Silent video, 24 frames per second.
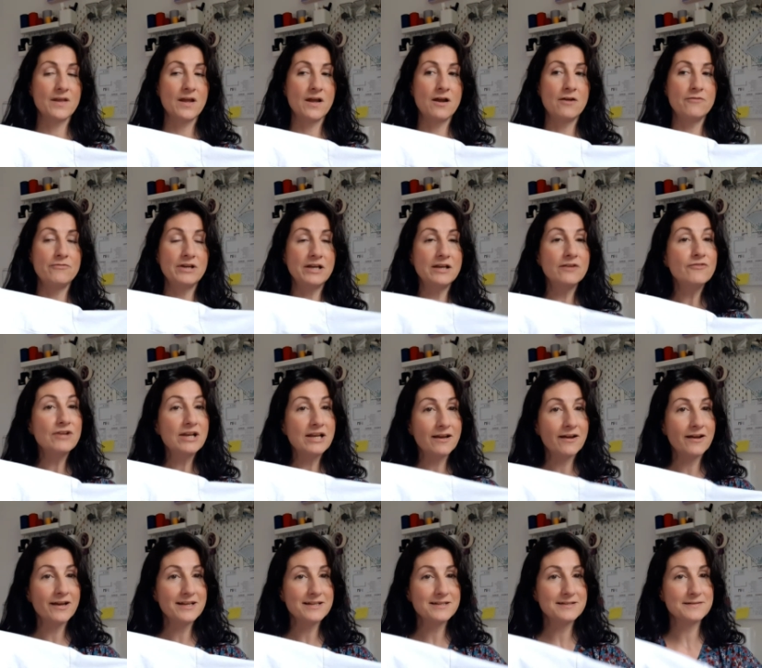I really
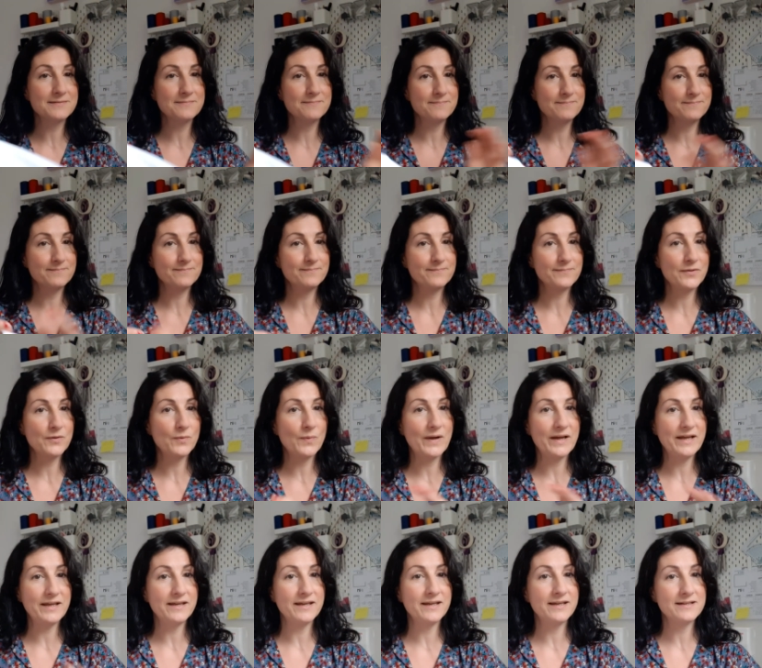liked the
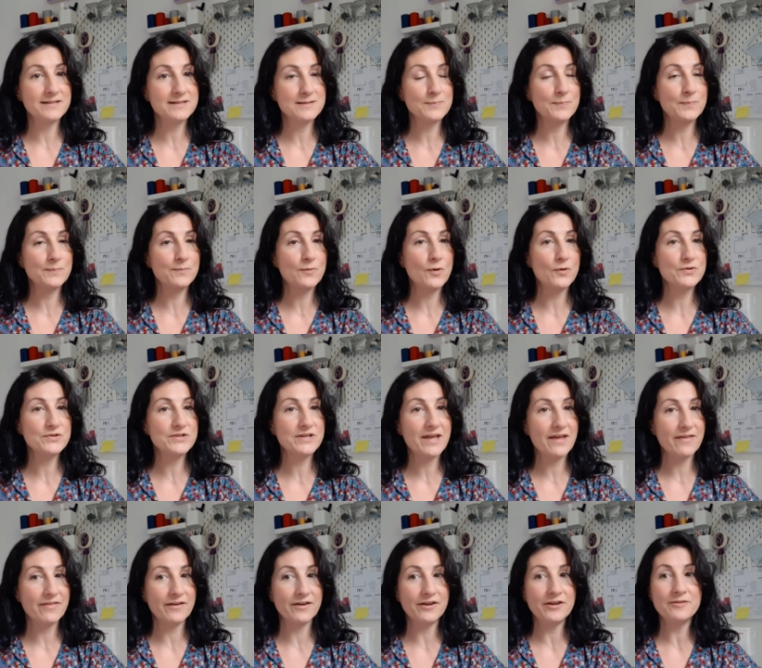way it's gone
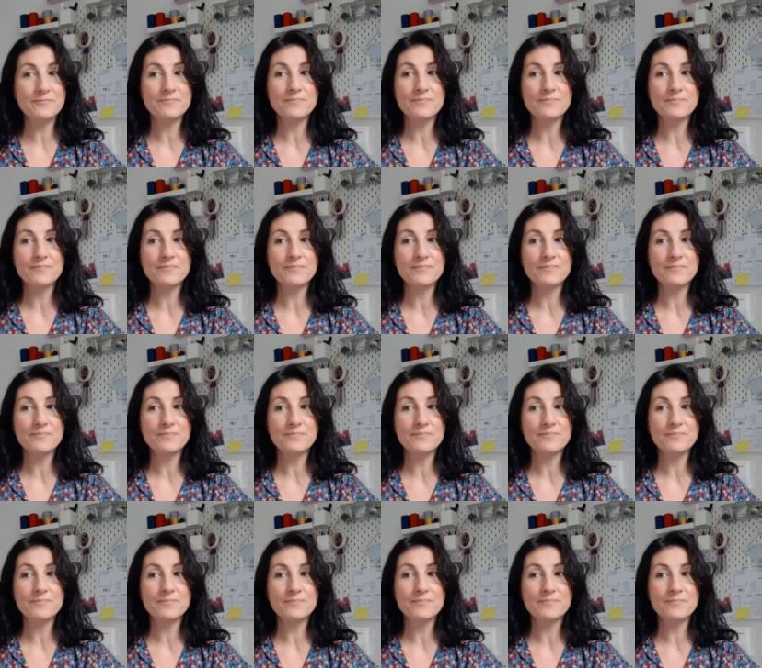together.